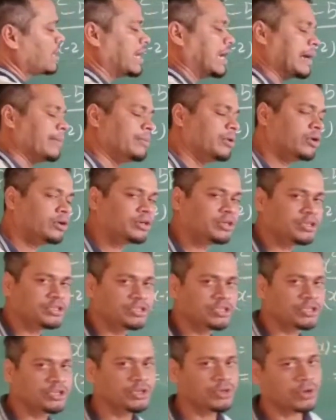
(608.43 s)
I am not
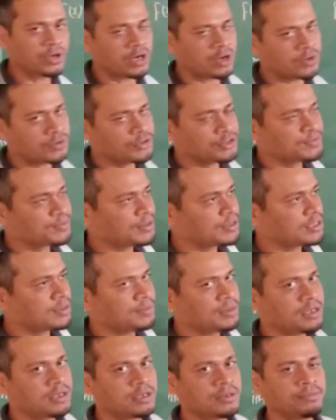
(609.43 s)
teaching you how to split the
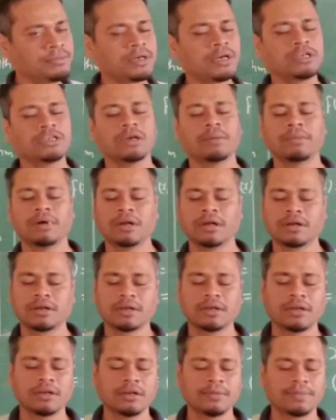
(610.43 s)
middle term because I am
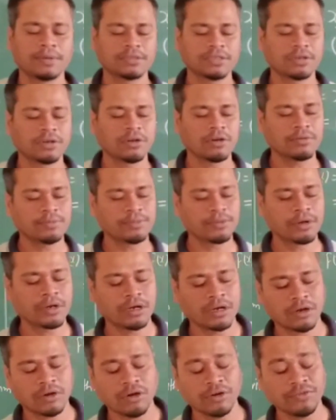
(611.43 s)

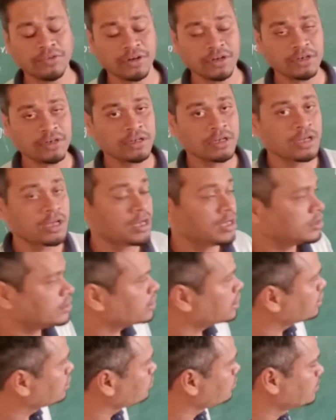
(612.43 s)
100% confident
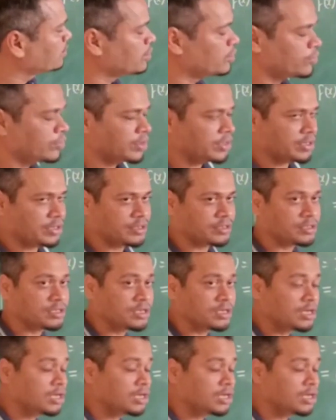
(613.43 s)
that you will be knowing it.